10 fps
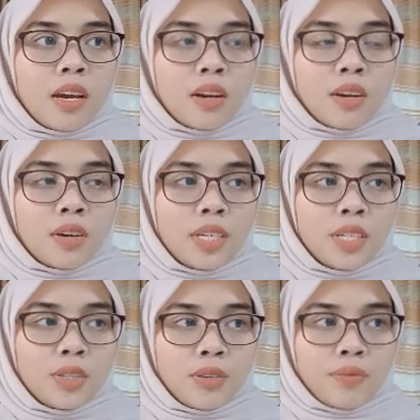
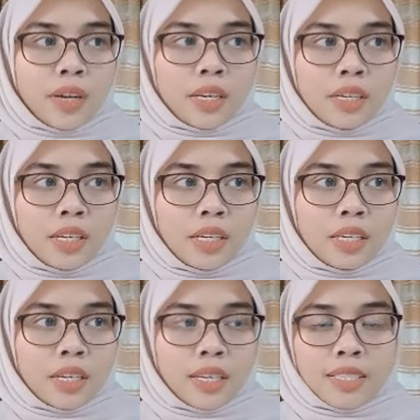According to the
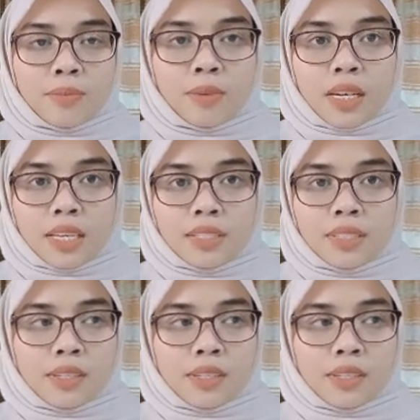finding, the customer has